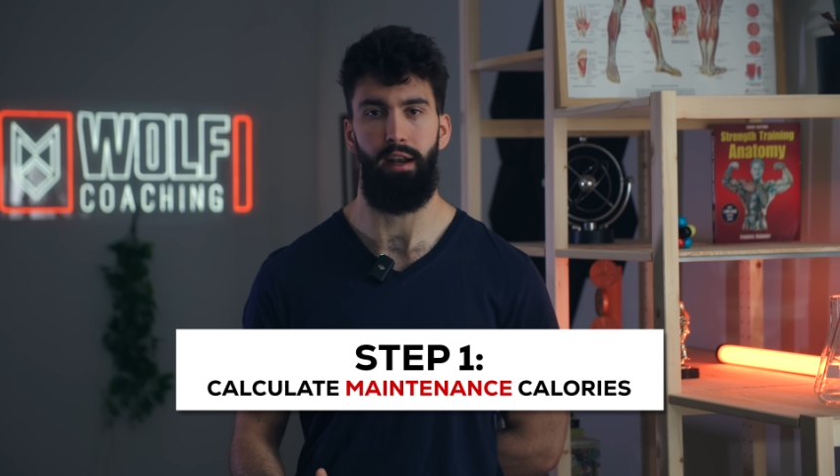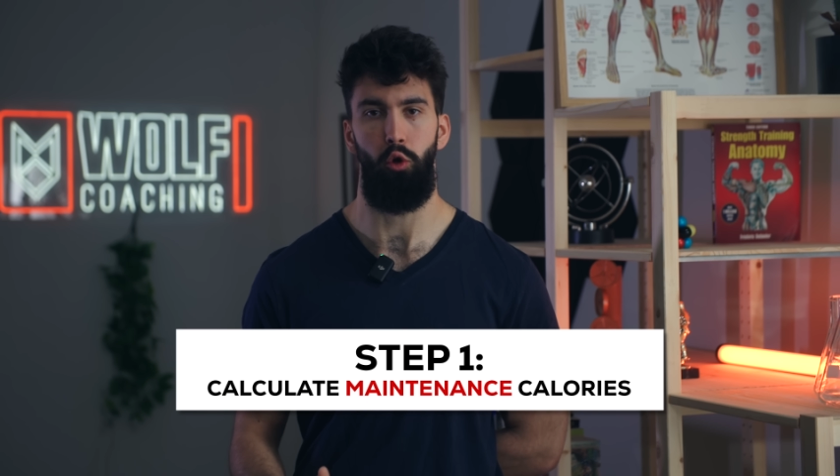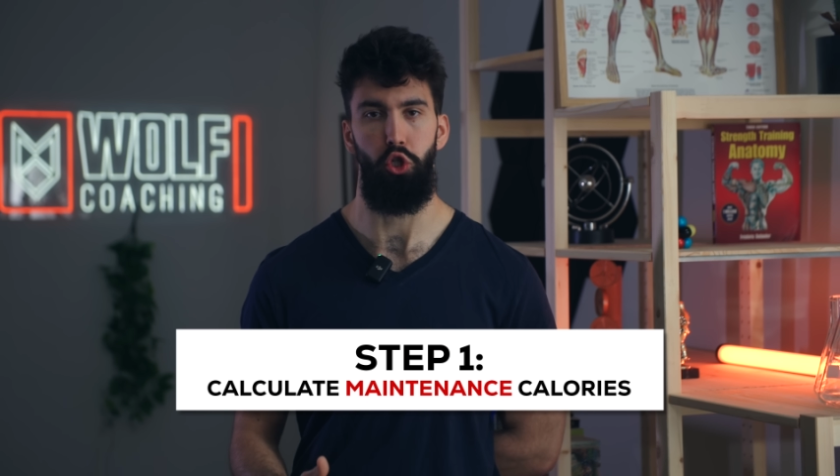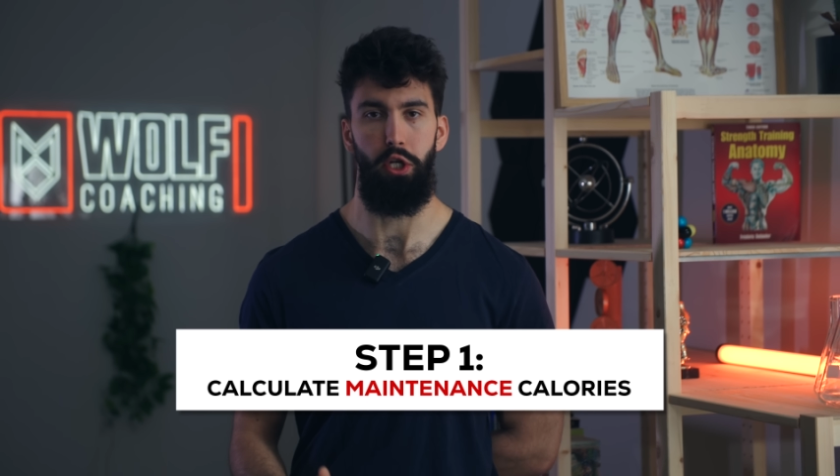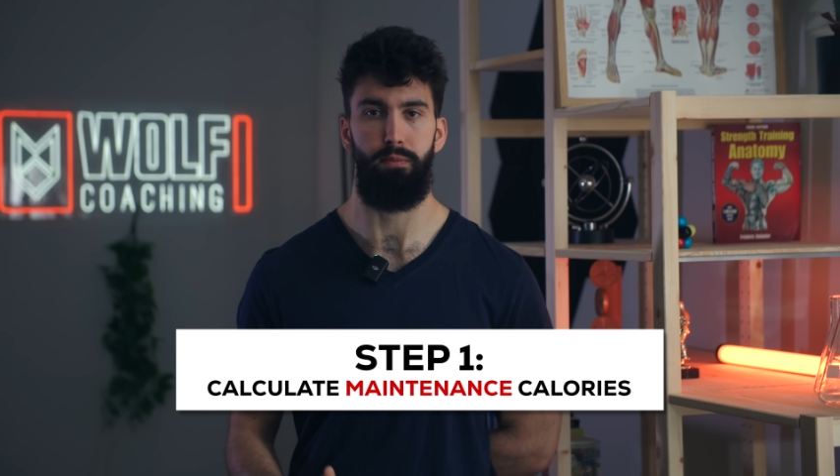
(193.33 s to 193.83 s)

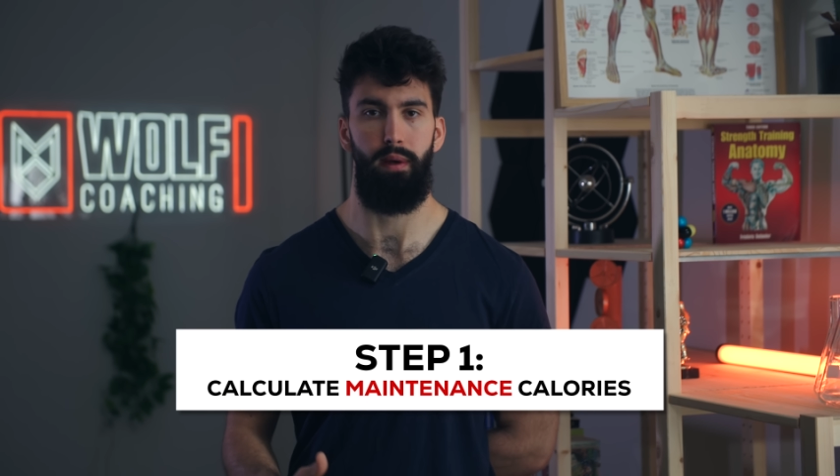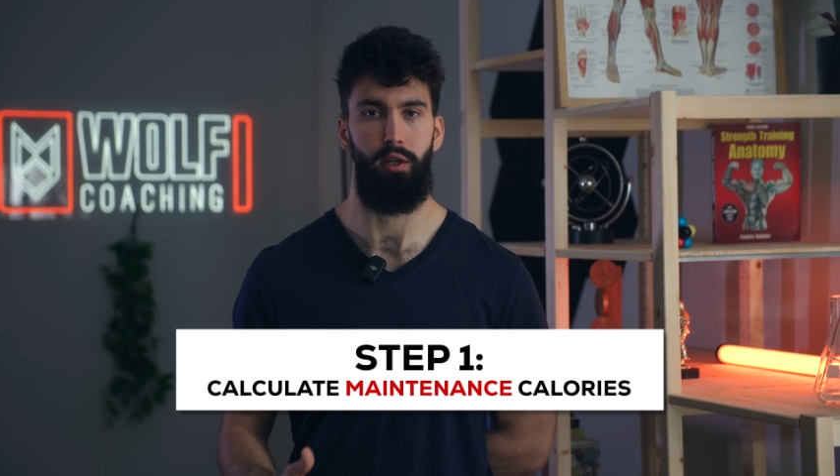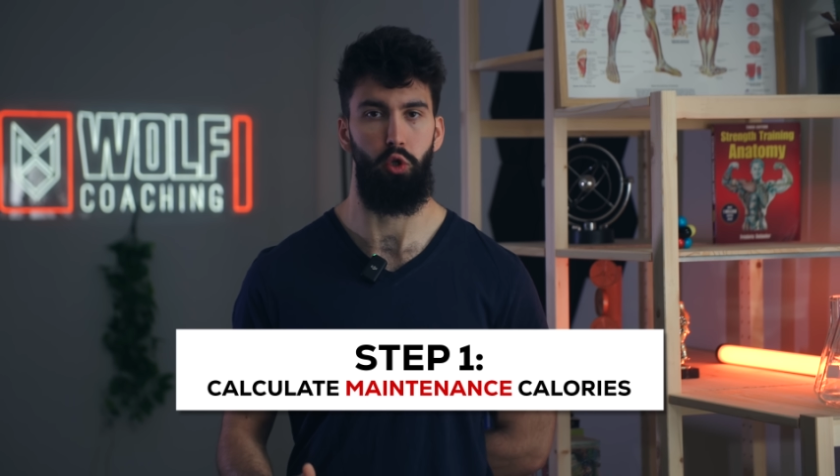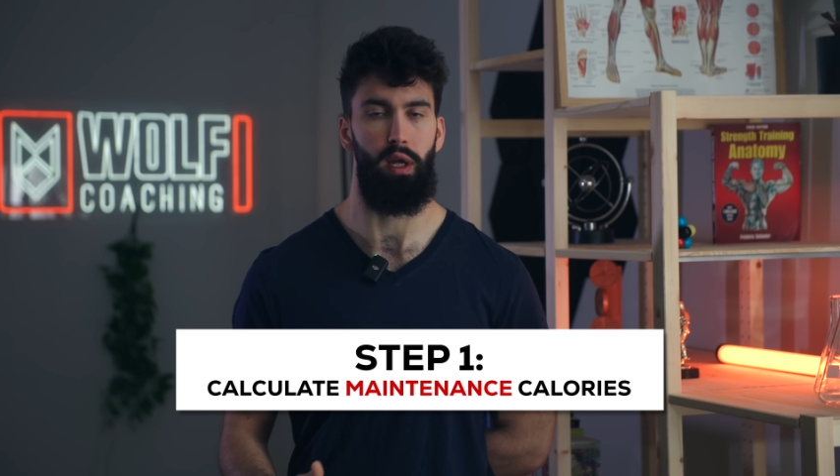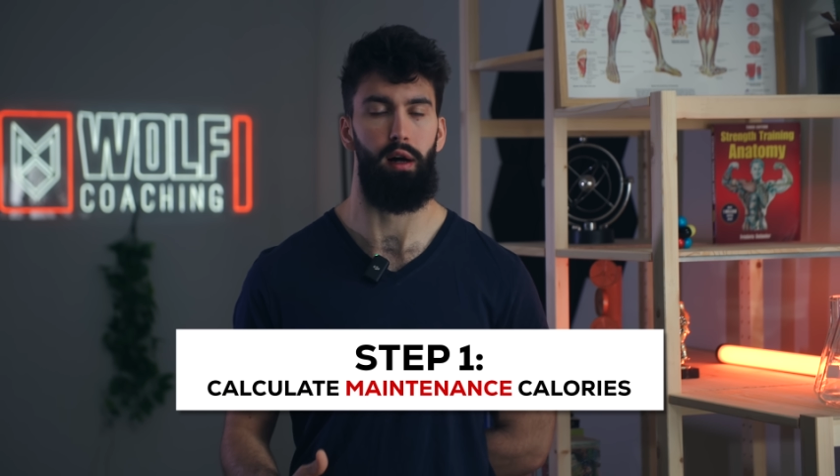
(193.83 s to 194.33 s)
energy
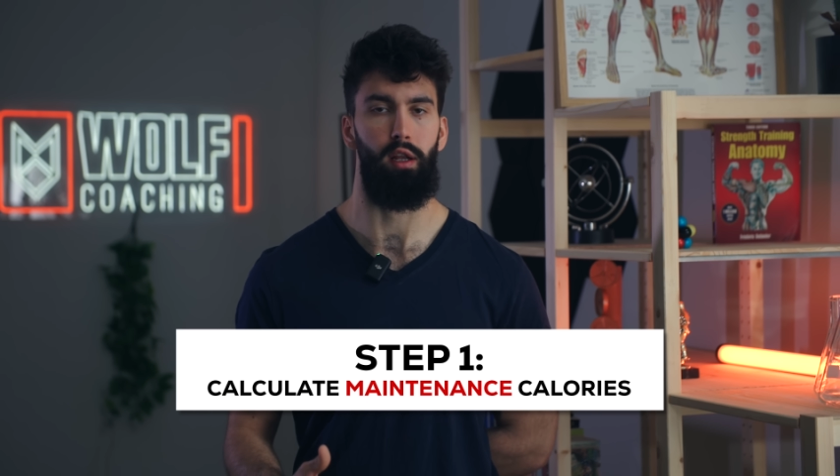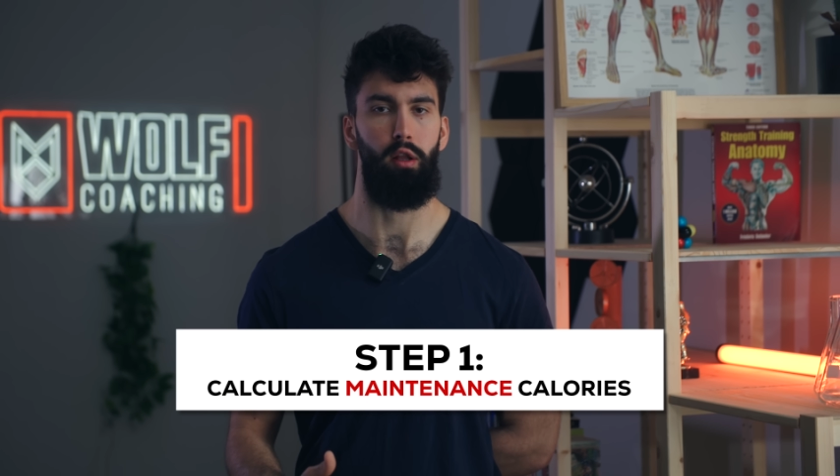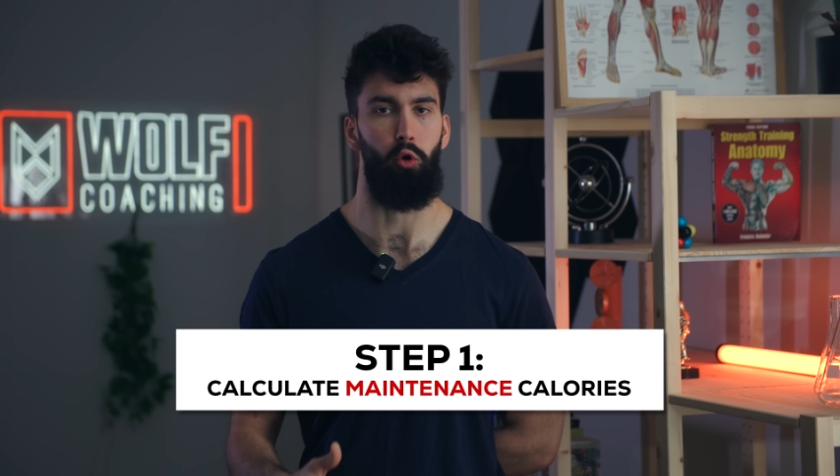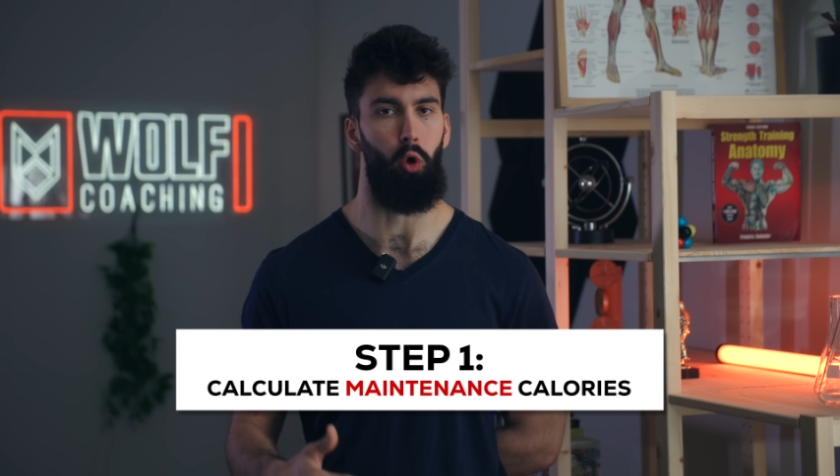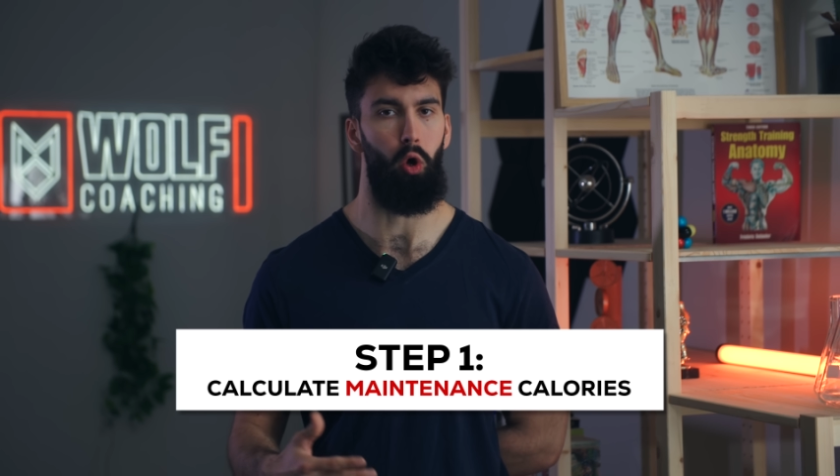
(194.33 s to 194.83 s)
expenditure calculator